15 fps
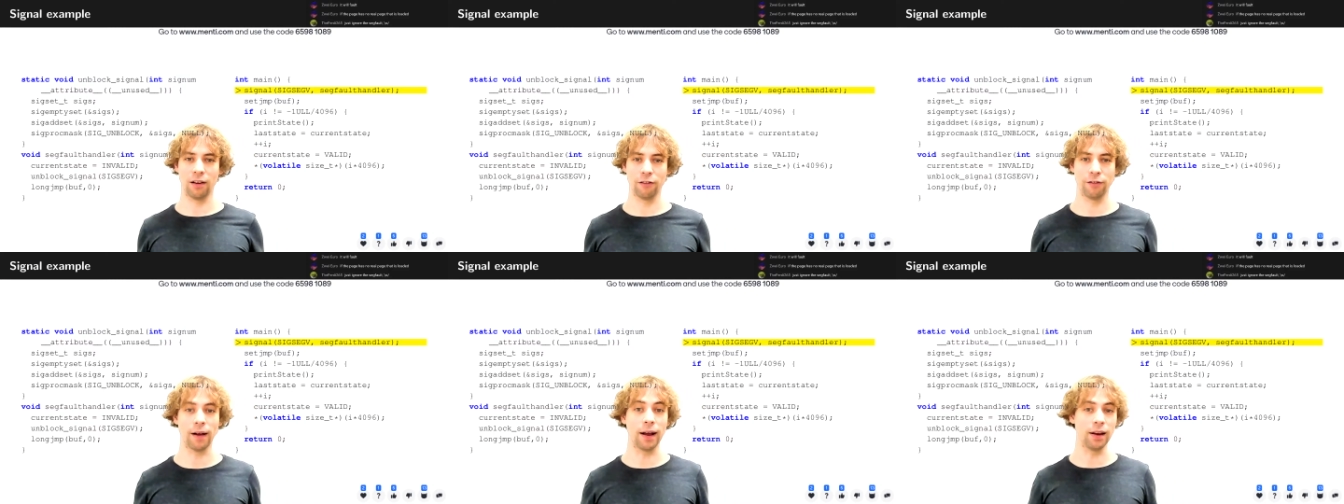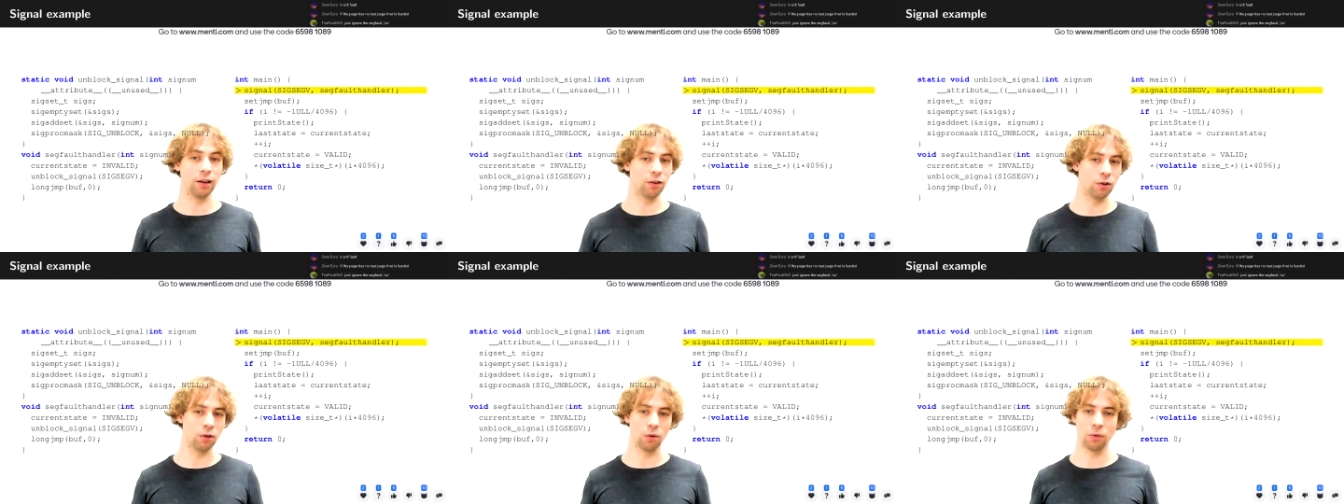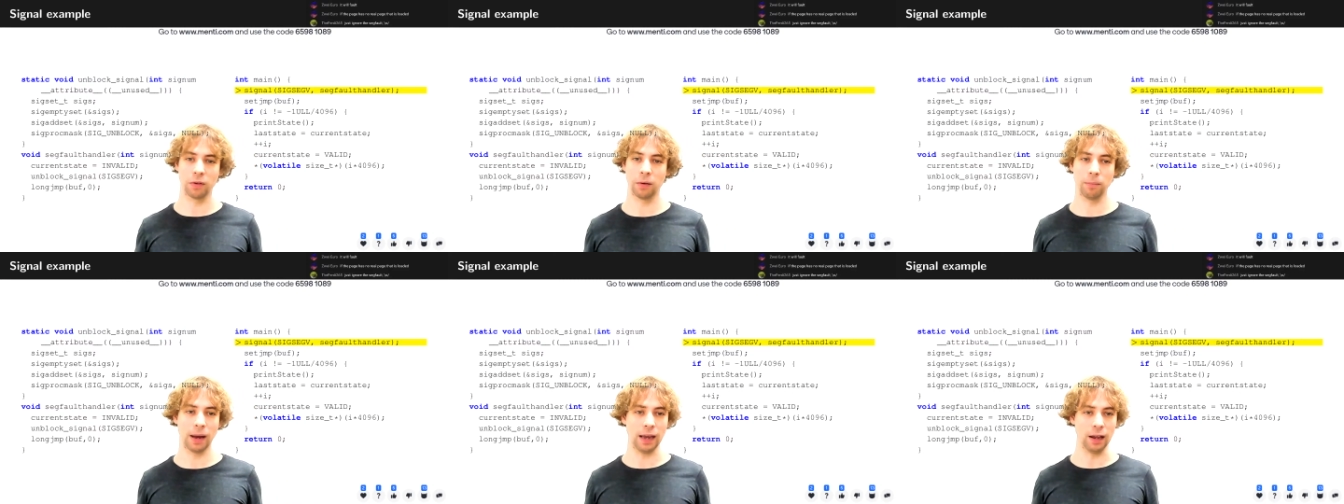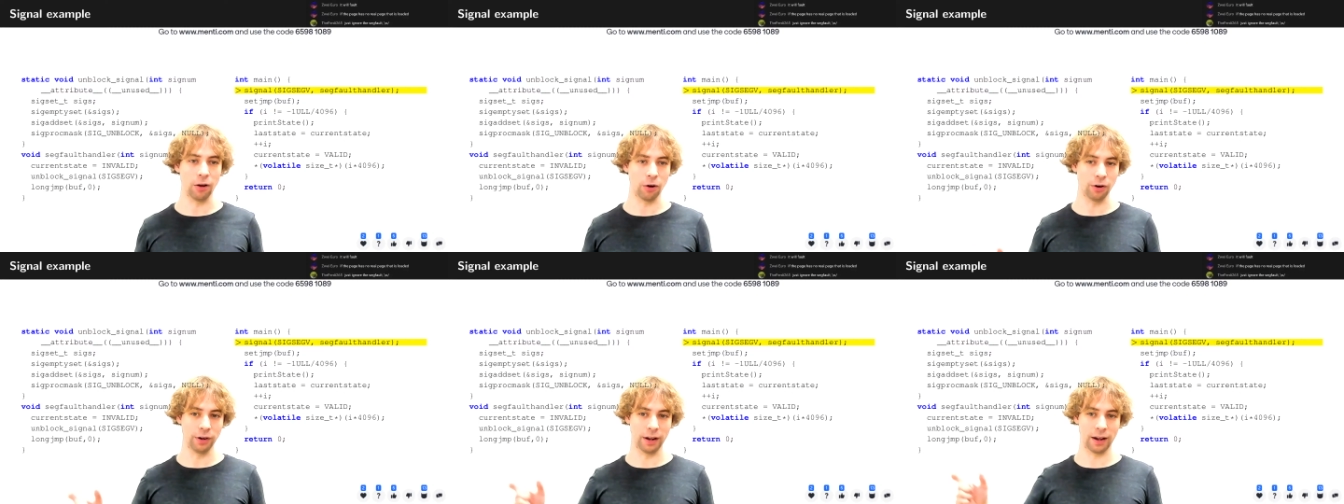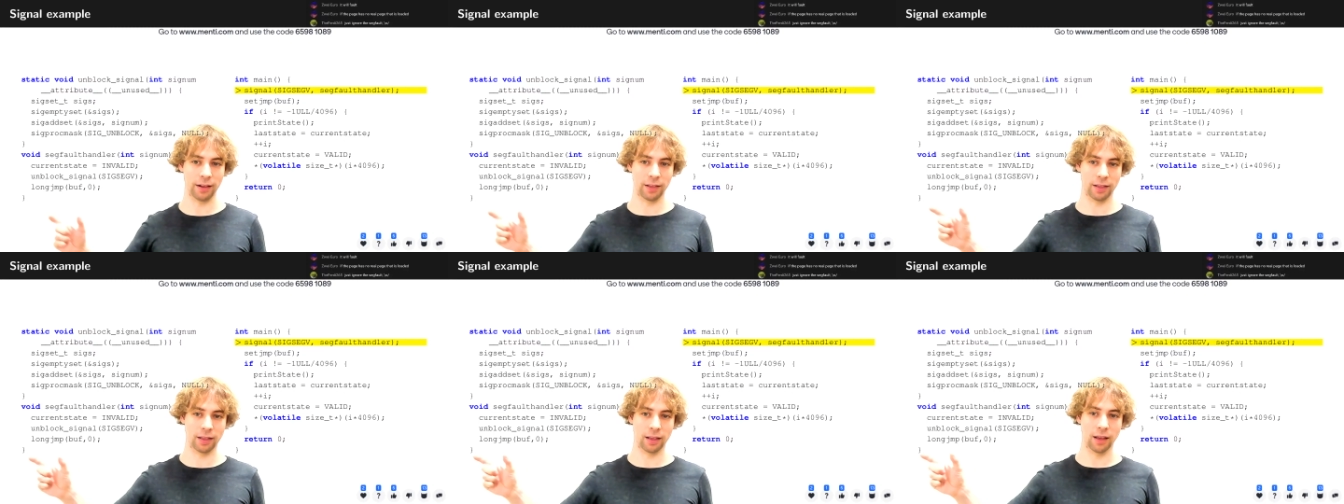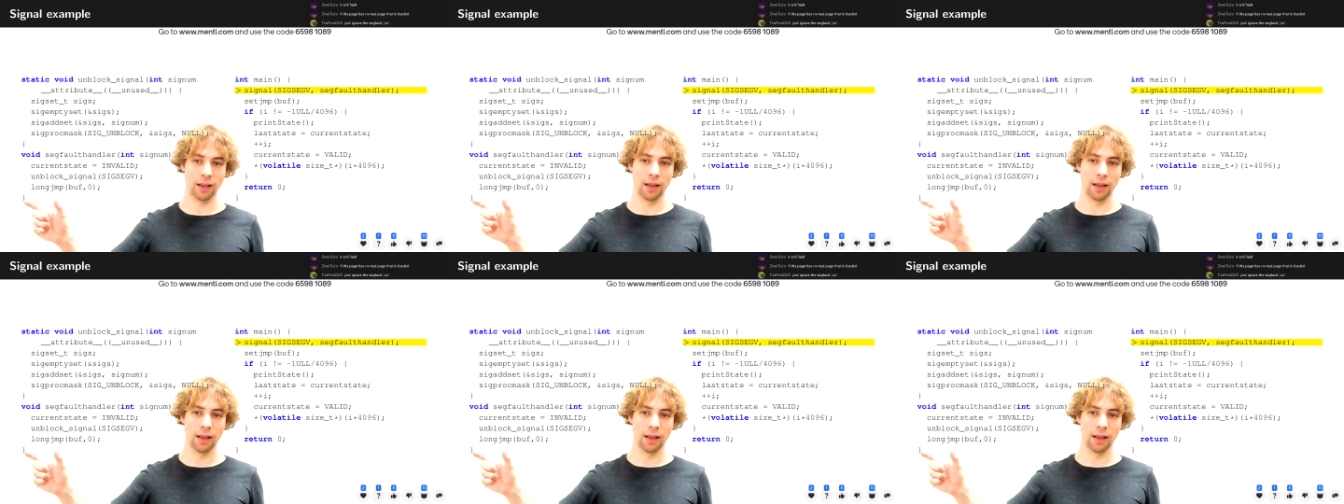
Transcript: fine to use in many contexts.